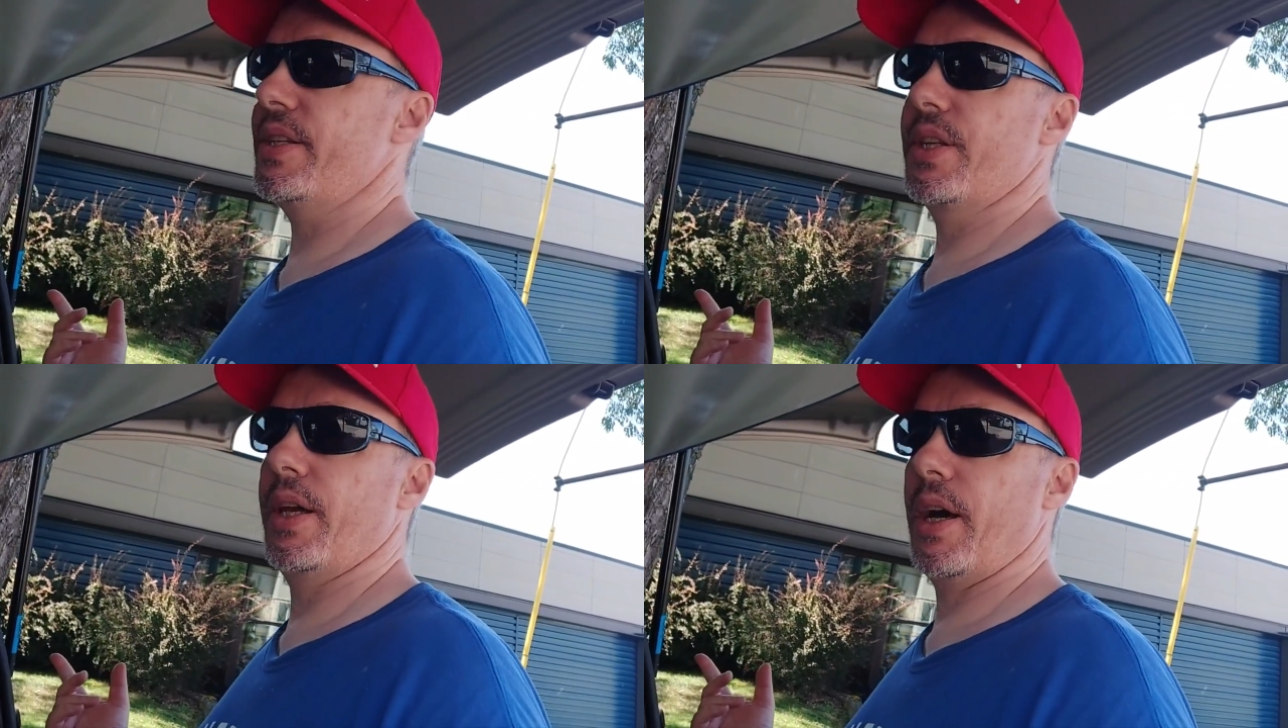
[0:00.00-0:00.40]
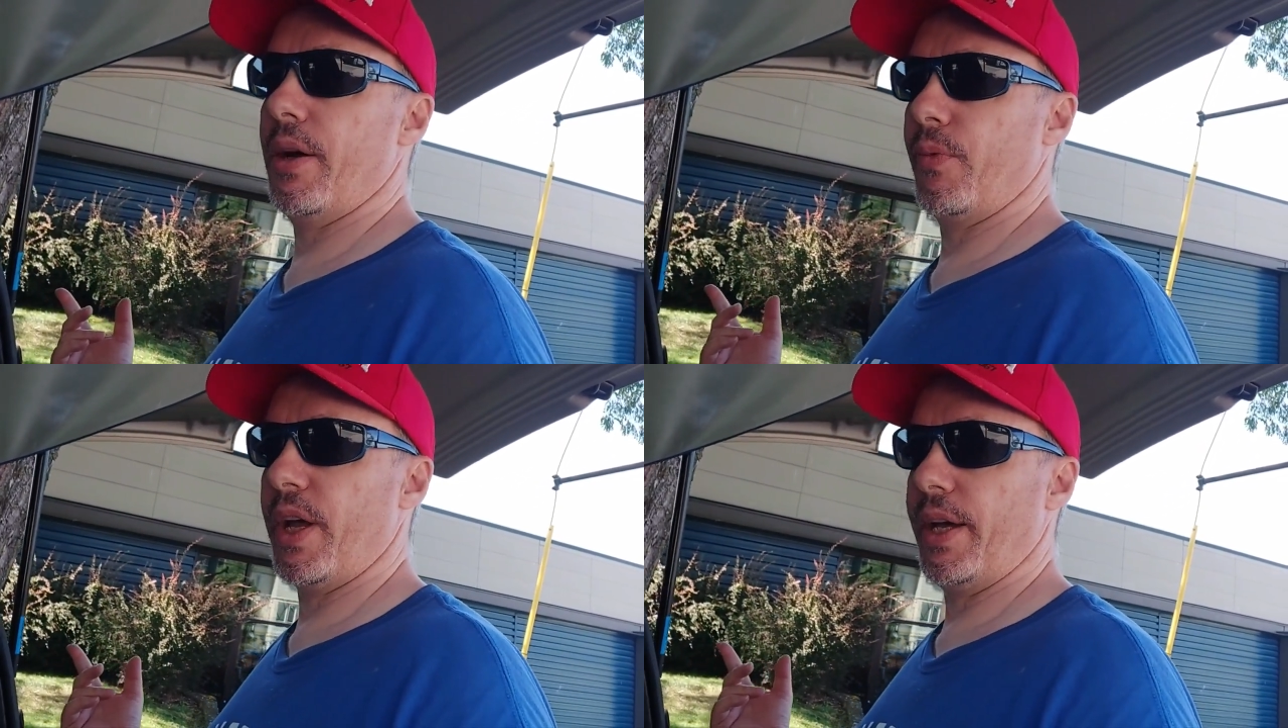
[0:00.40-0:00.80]

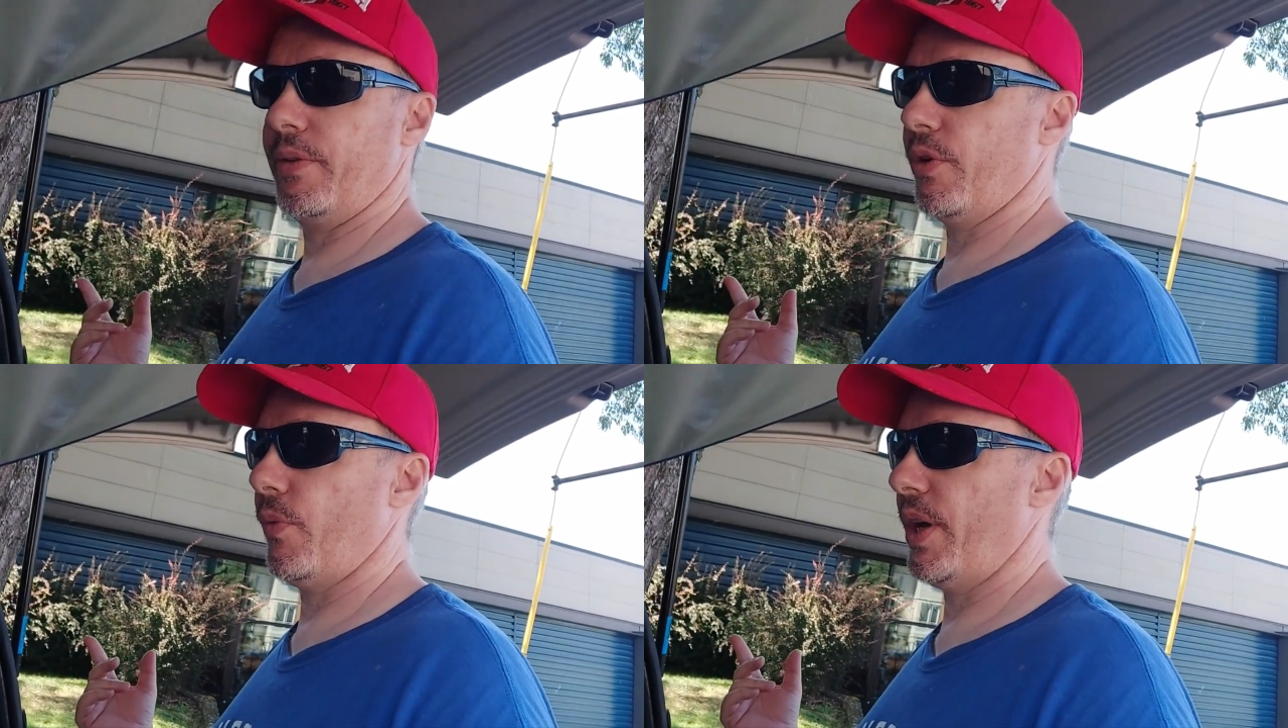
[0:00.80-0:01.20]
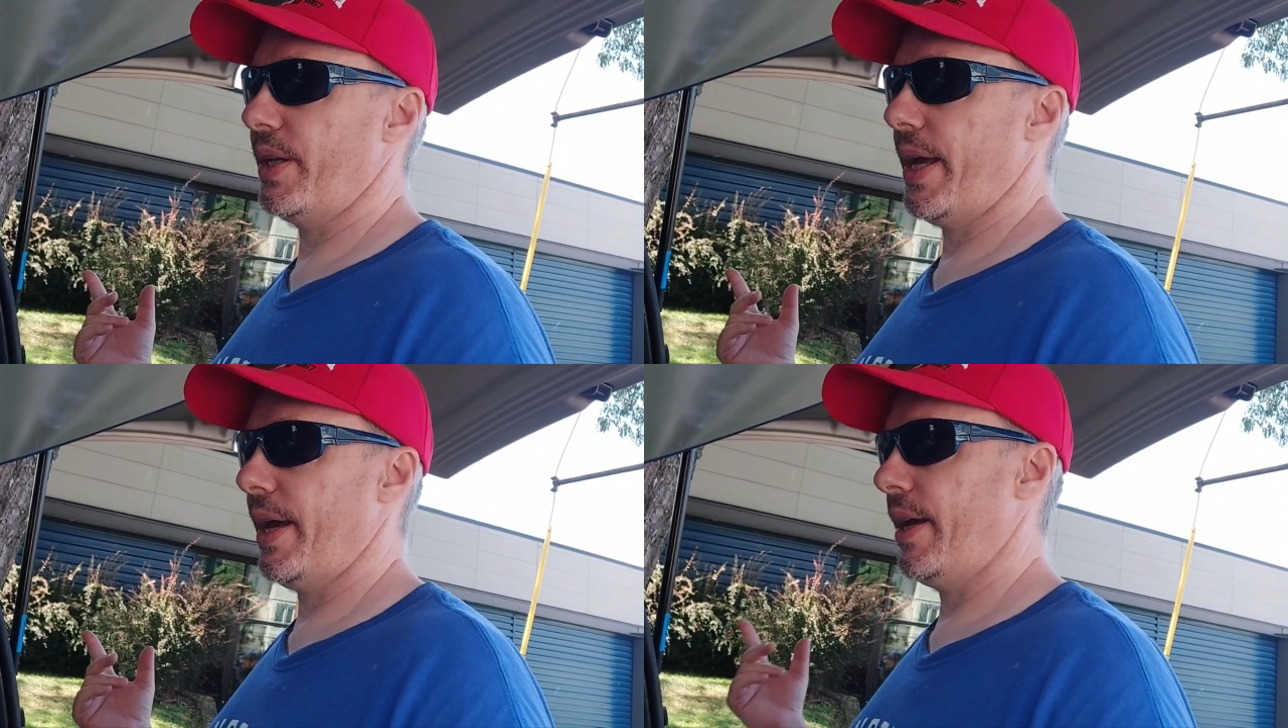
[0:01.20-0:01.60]
when one
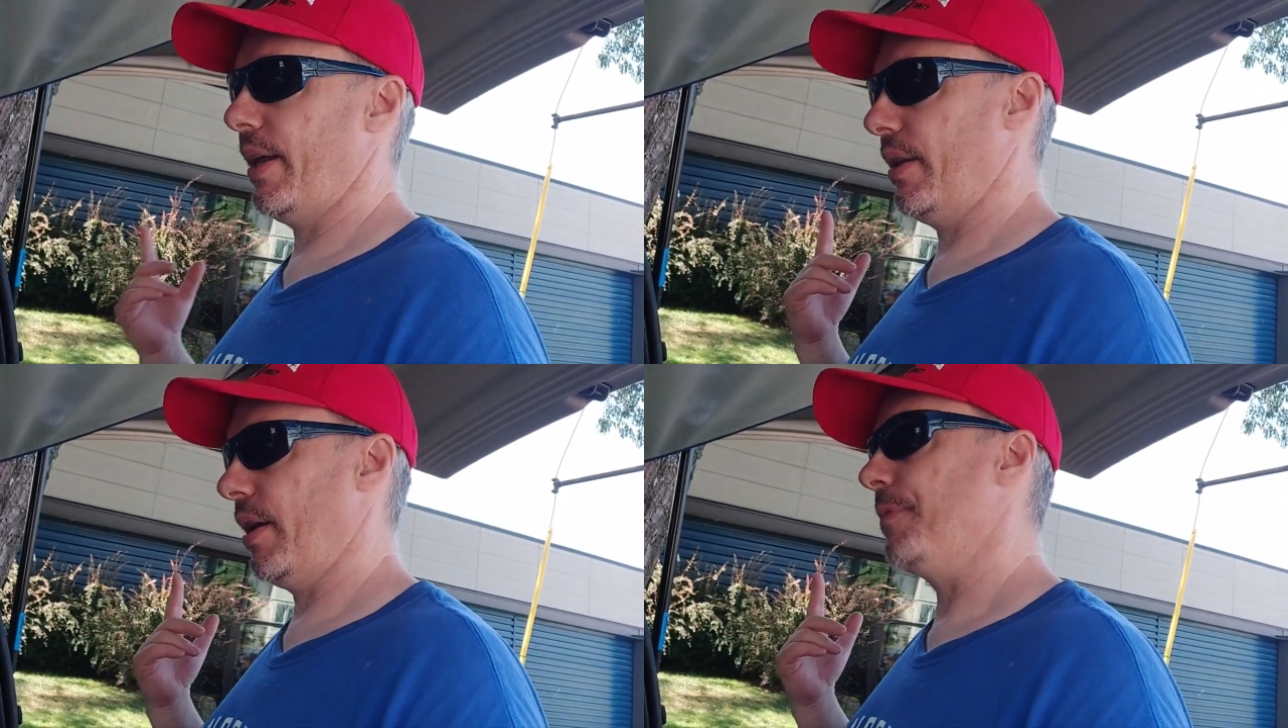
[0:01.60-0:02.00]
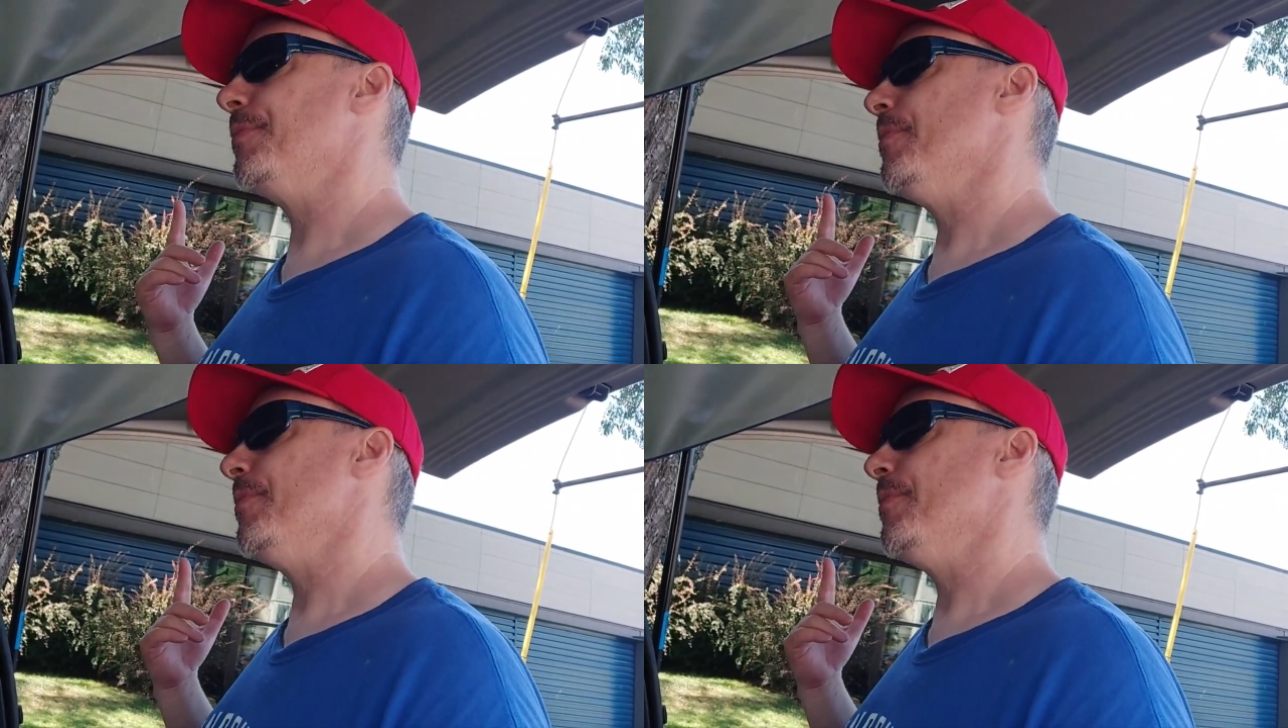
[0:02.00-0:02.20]
day in there.